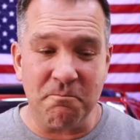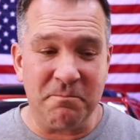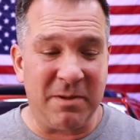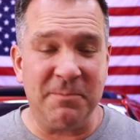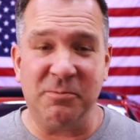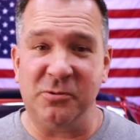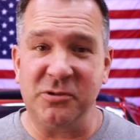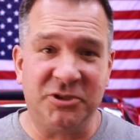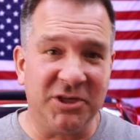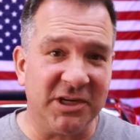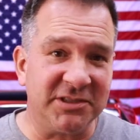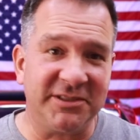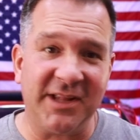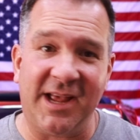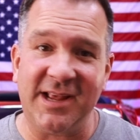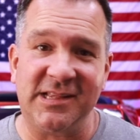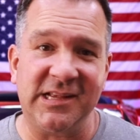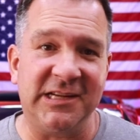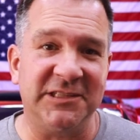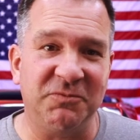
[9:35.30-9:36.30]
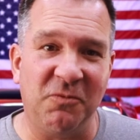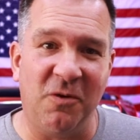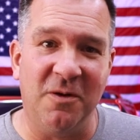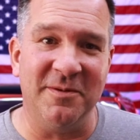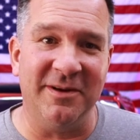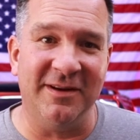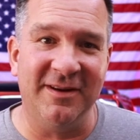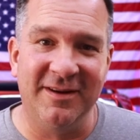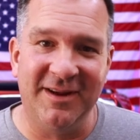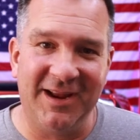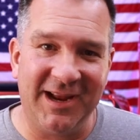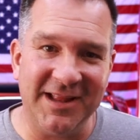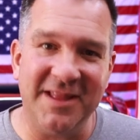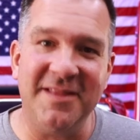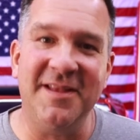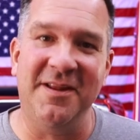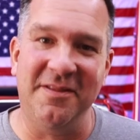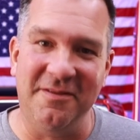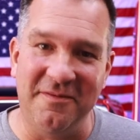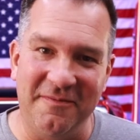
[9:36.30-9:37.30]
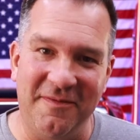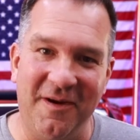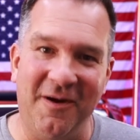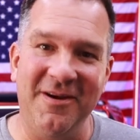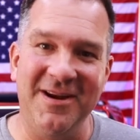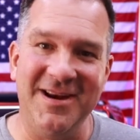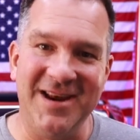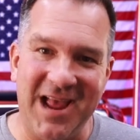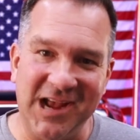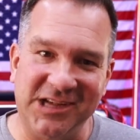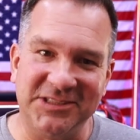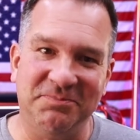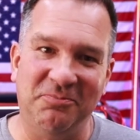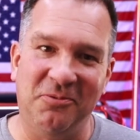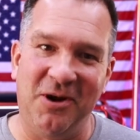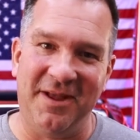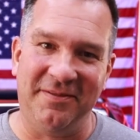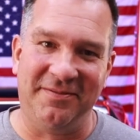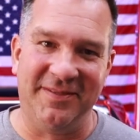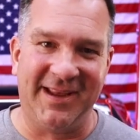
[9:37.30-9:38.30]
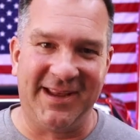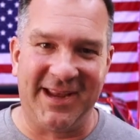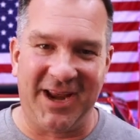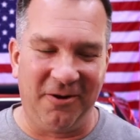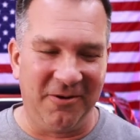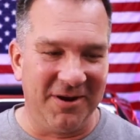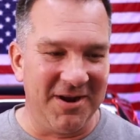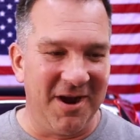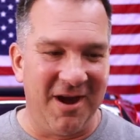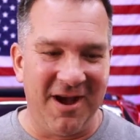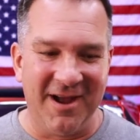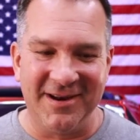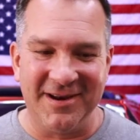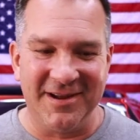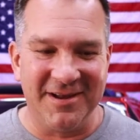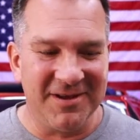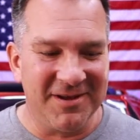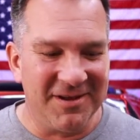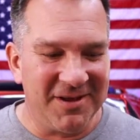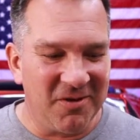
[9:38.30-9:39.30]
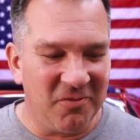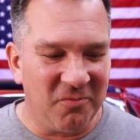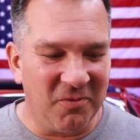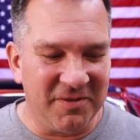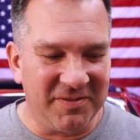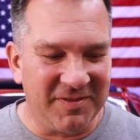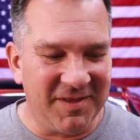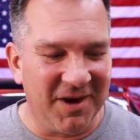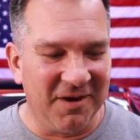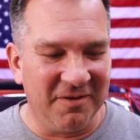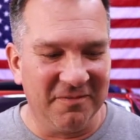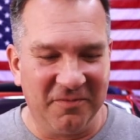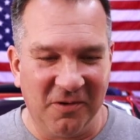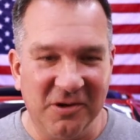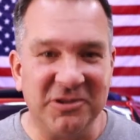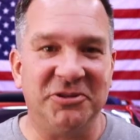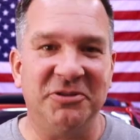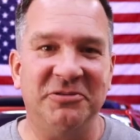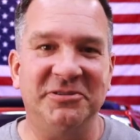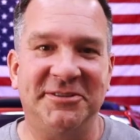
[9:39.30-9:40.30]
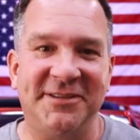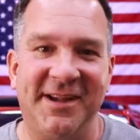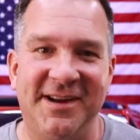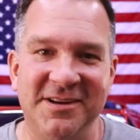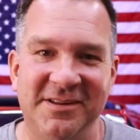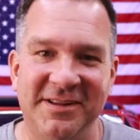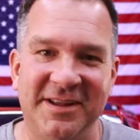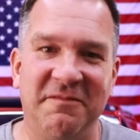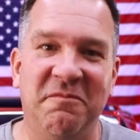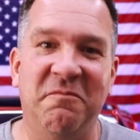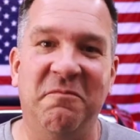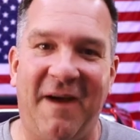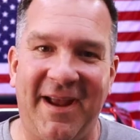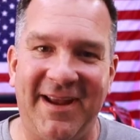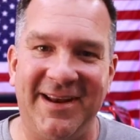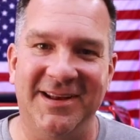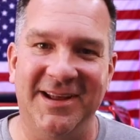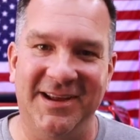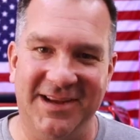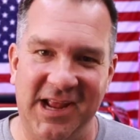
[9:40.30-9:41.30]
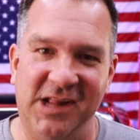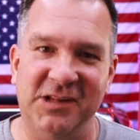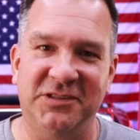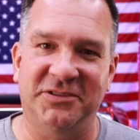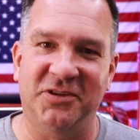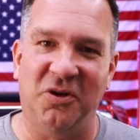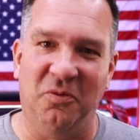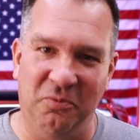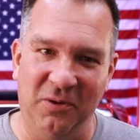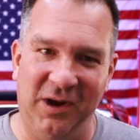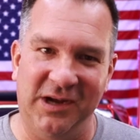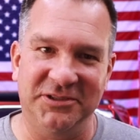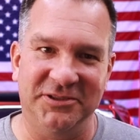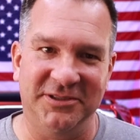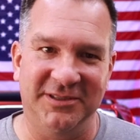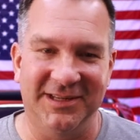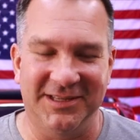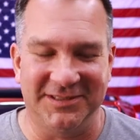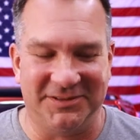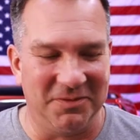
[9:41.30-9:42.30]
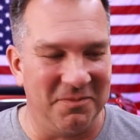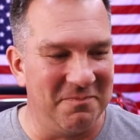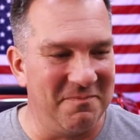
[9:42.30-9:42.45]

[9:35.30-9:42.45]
people just like this woman. And then in the very next breath, they carry on with their virtue signaling fight against oppression. It's